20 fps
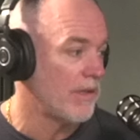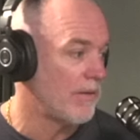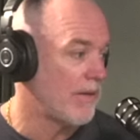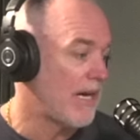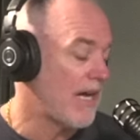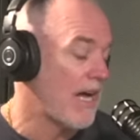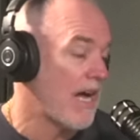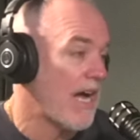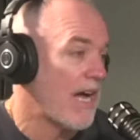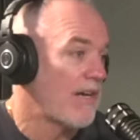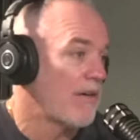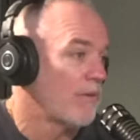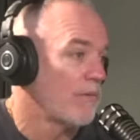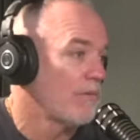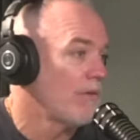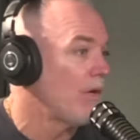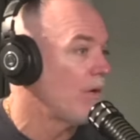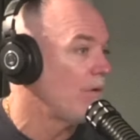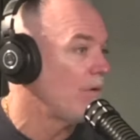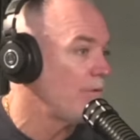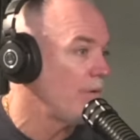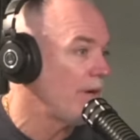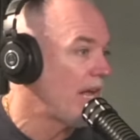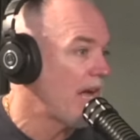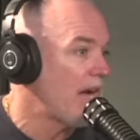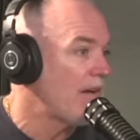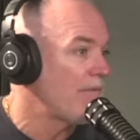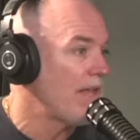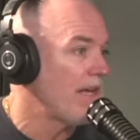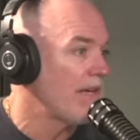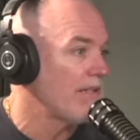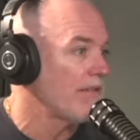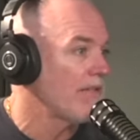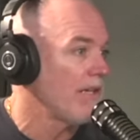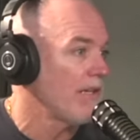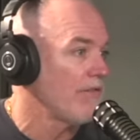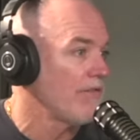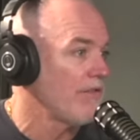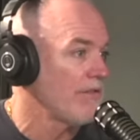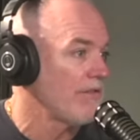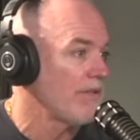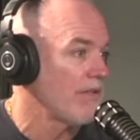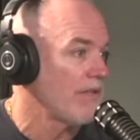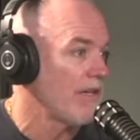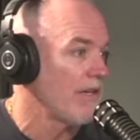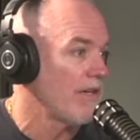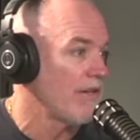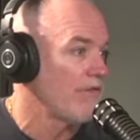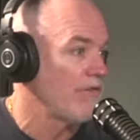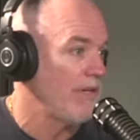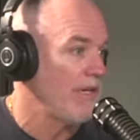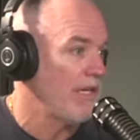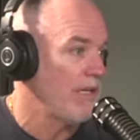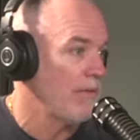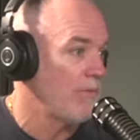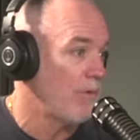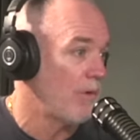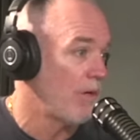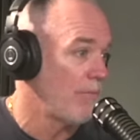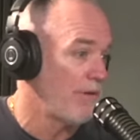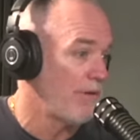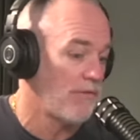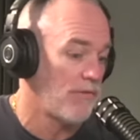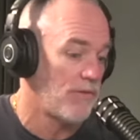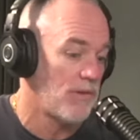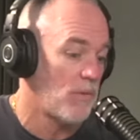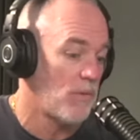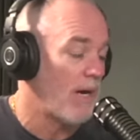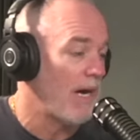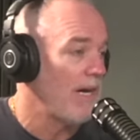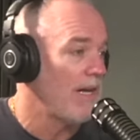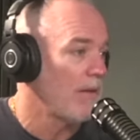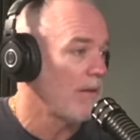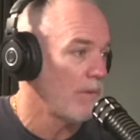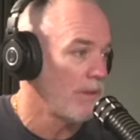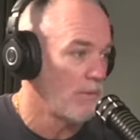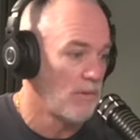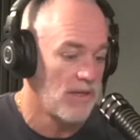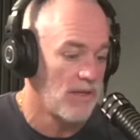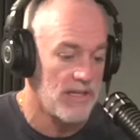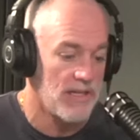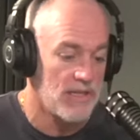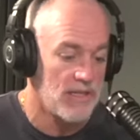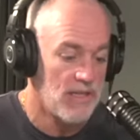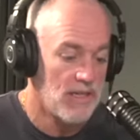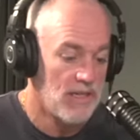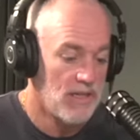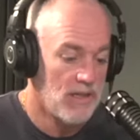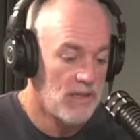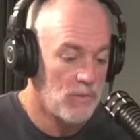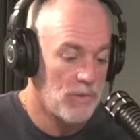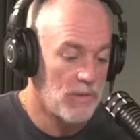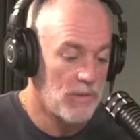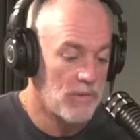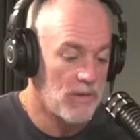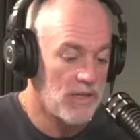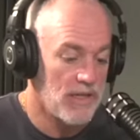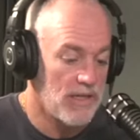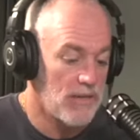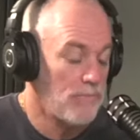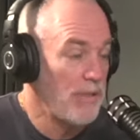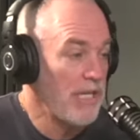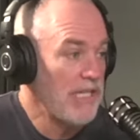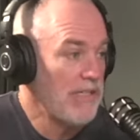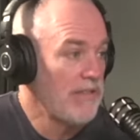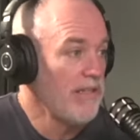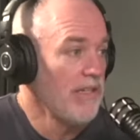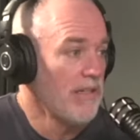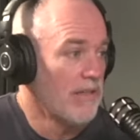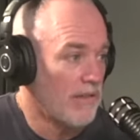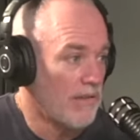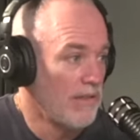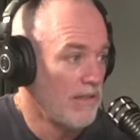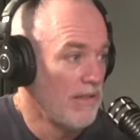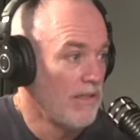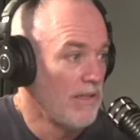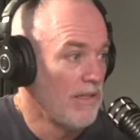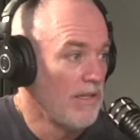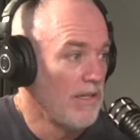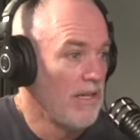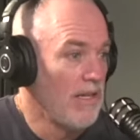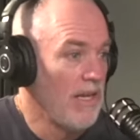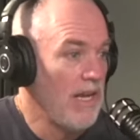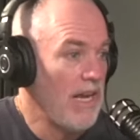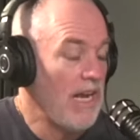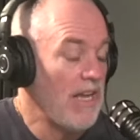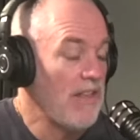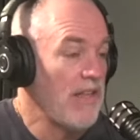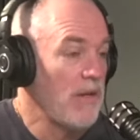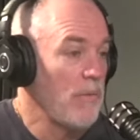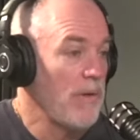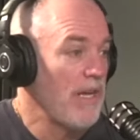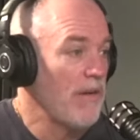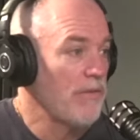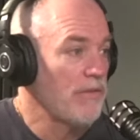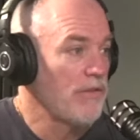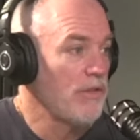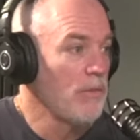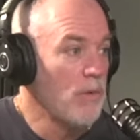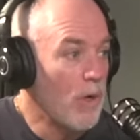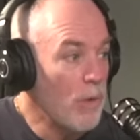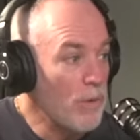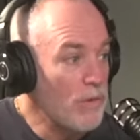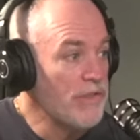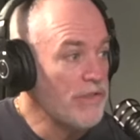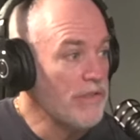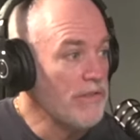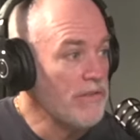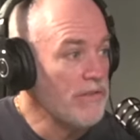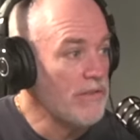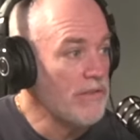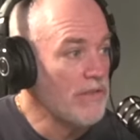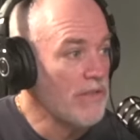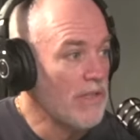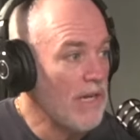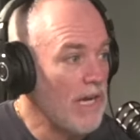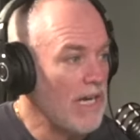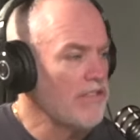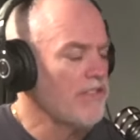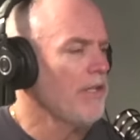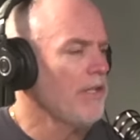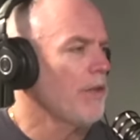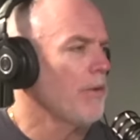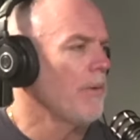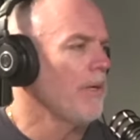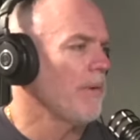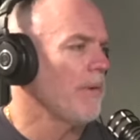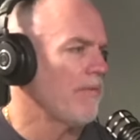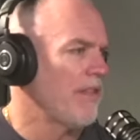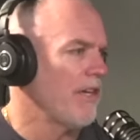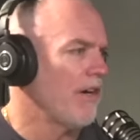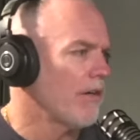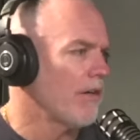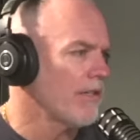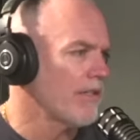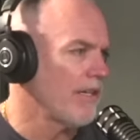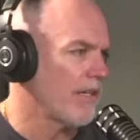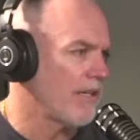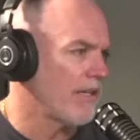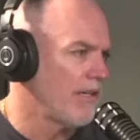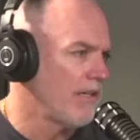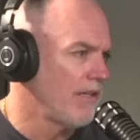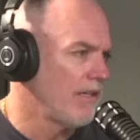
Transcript: I don't know if we have that intelligence in the country anymore, but for a while we were like a big deal. And then we have 2 oceans, actually 3. We have the Arctic.